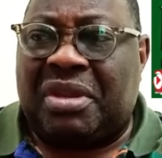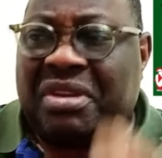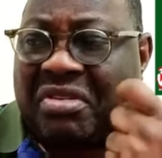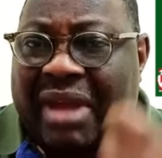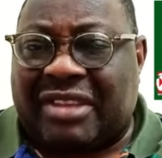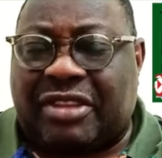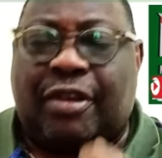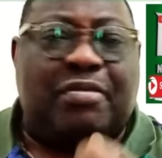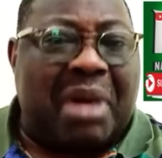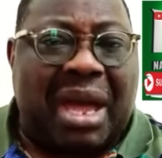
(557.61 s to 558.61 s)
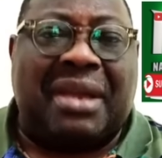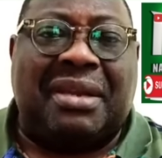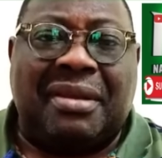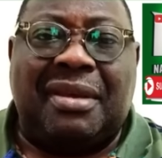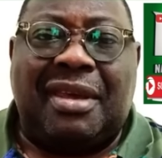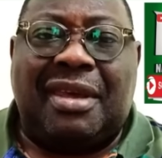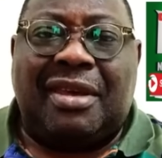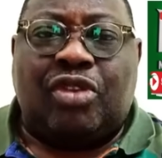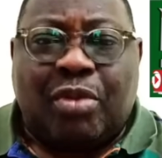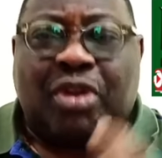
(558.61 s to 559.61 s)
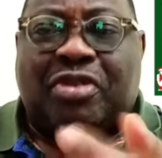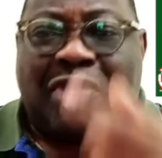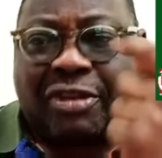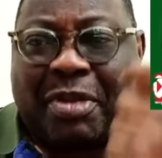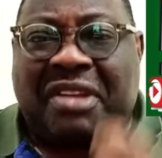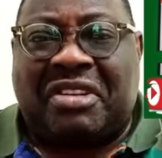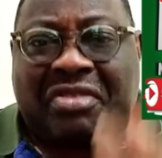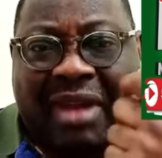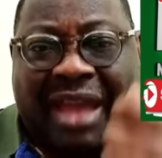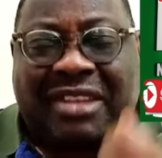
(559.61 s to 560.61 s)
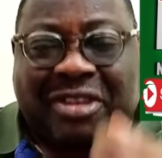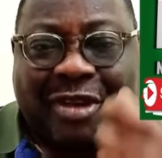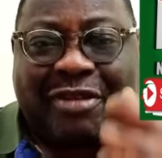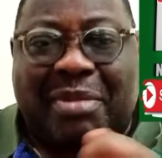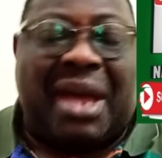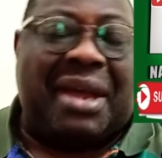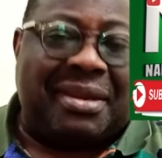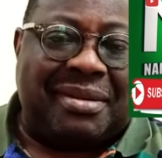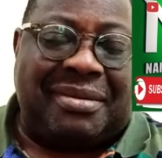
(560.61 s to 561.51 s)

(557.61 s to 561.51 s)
The rights of man. You must respect the rights of man.